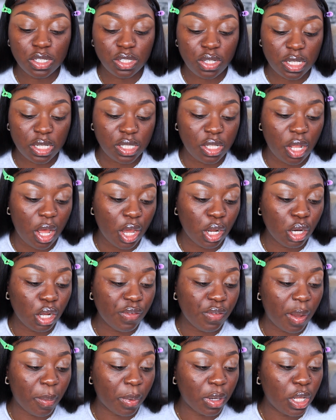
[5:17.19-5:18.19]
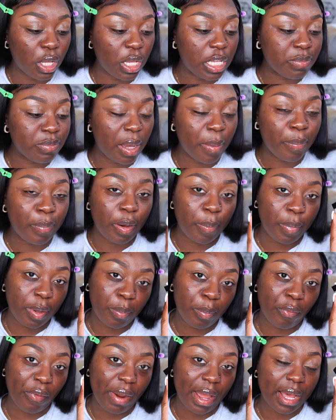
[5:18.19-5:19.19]
So starting off, I'm gonna use my
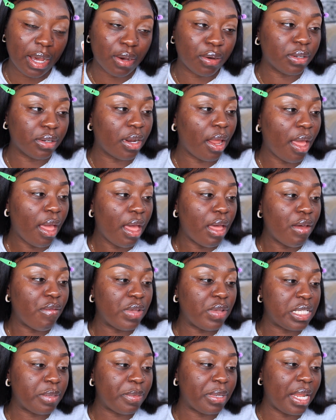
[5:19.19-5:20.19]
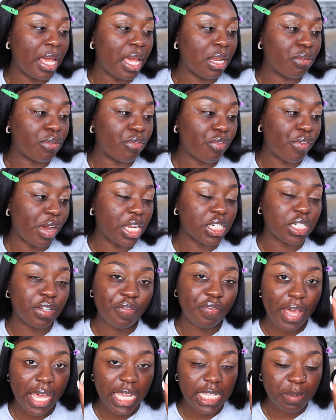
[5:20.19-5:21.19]
Bobbi Brown Vitamin Enrich
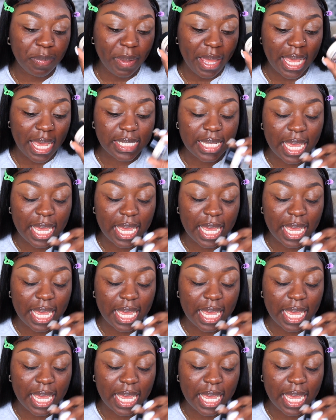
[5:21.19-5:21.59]
Face Base.